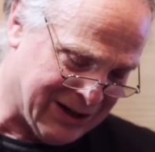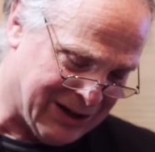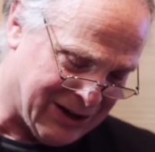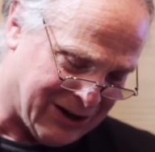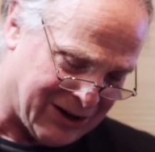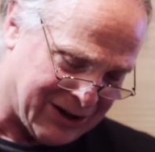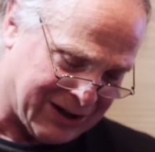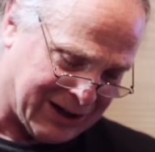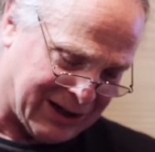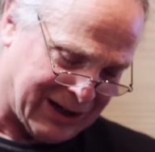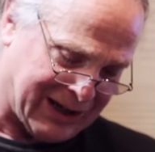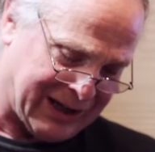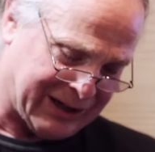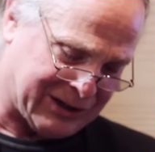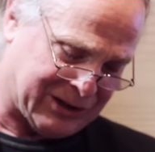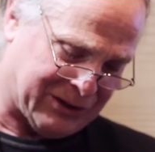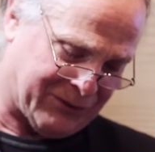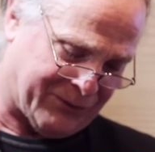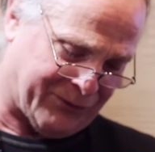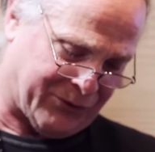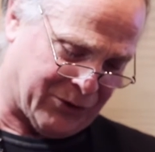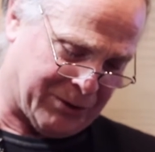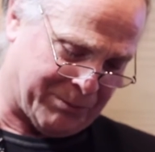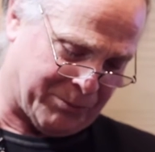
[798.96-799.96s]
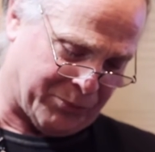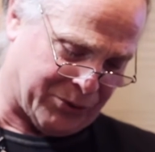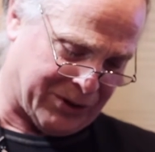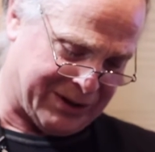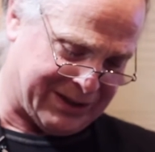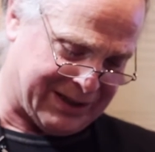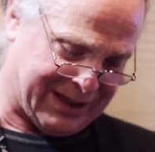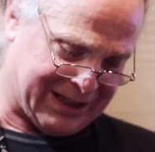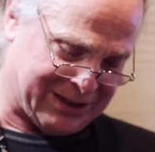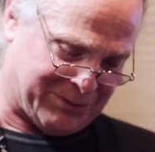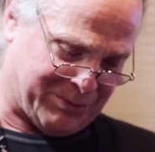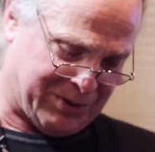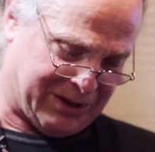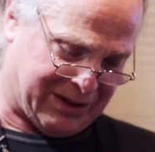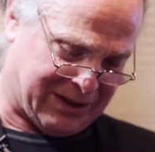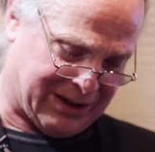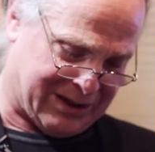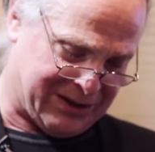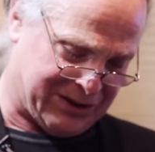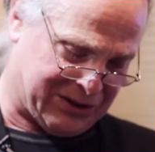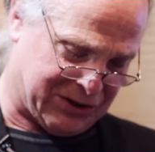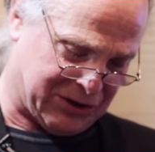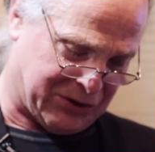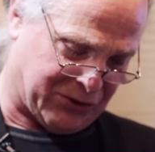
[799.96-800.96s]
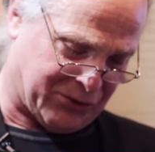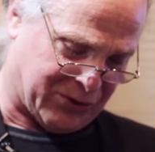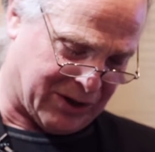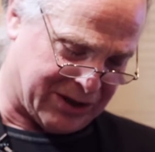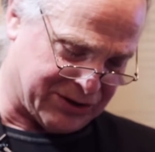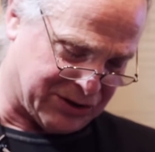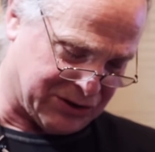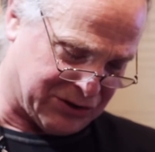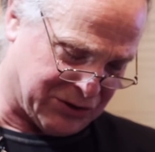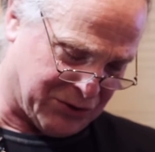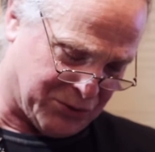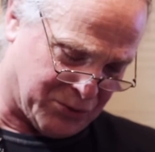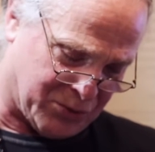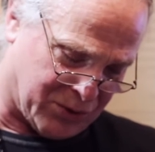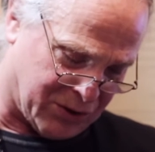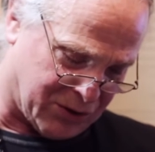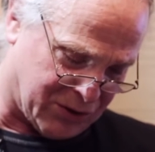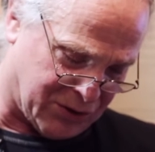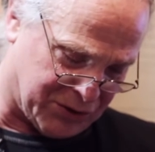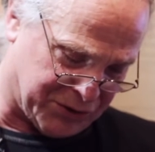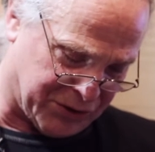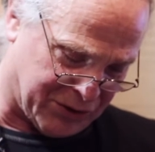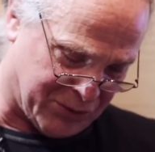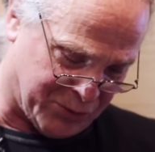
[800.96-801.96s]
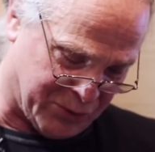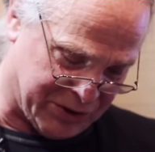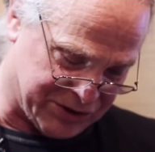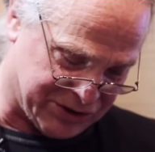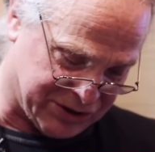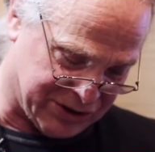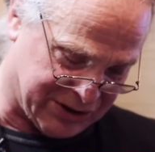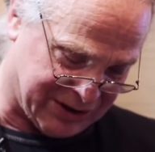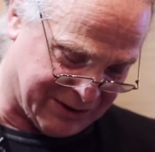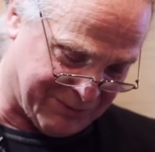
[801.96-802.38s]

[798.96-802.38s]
Our collective footprint has begun to crush the world on which it